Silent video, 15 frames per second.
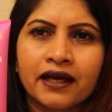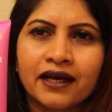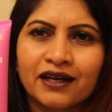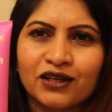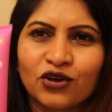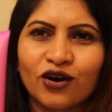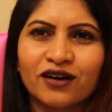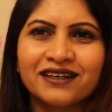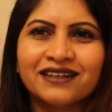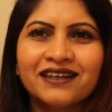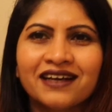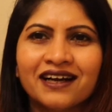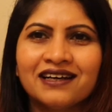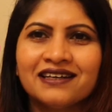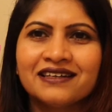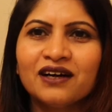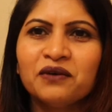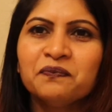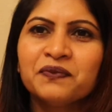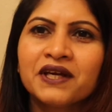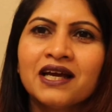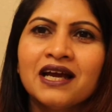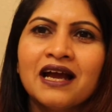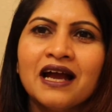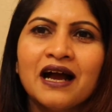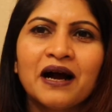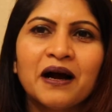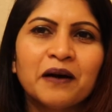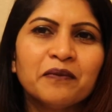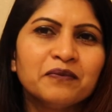I had got it at Ulta
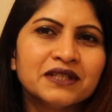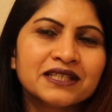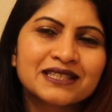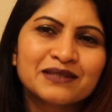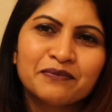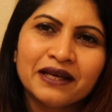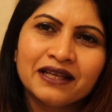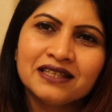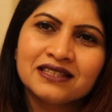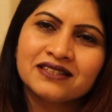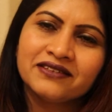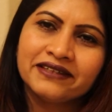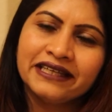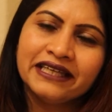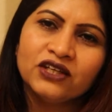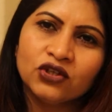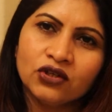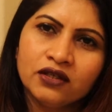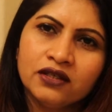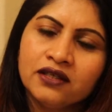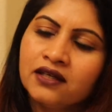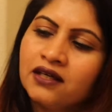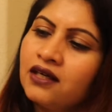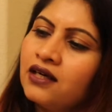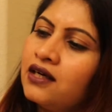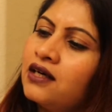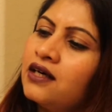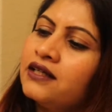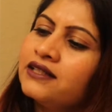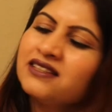um, but the smell is really good uh,